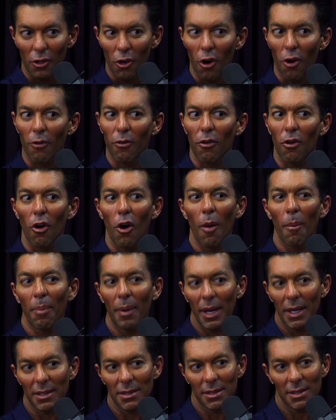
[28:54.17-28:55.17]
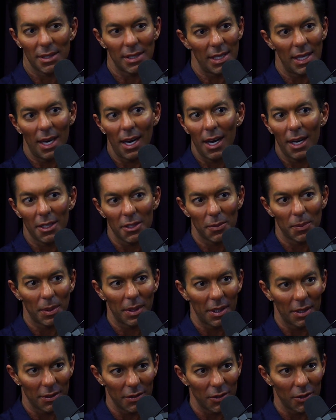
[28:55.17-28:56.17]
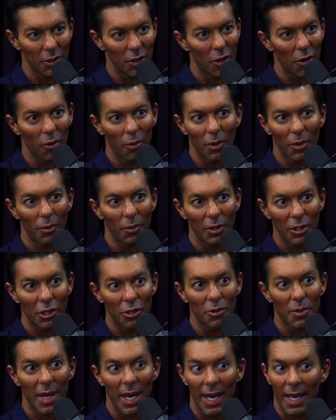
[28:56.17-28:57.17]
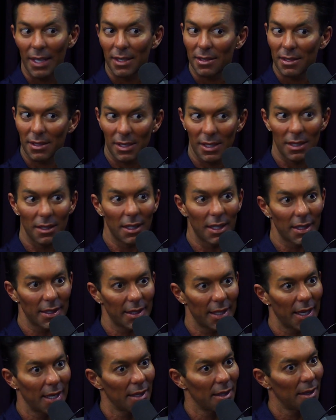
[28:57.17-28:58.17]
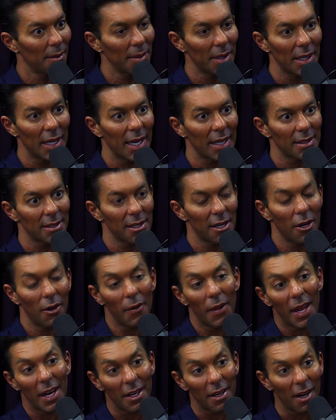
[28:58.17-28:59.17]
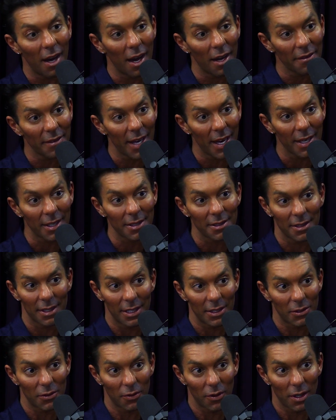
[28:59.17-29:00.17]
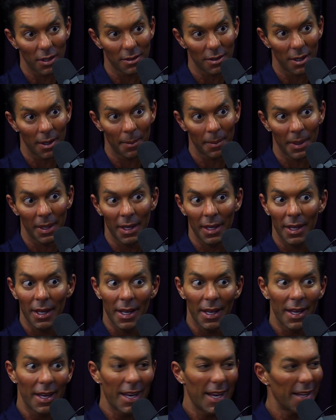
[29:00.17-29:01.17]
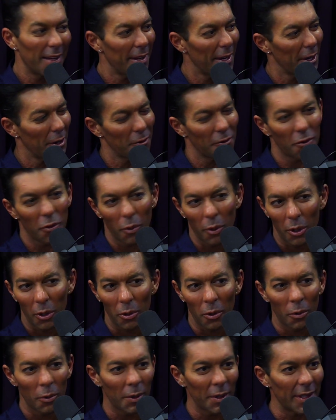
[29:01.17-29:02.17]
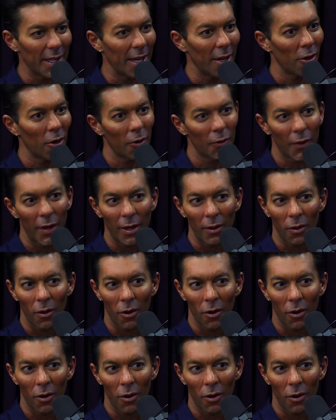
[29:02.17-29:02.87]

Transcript: overall best is the eyes, because when you can't see like that, I mean that's hell. And then a contact gets fucked up, and now you're twiddling with that all day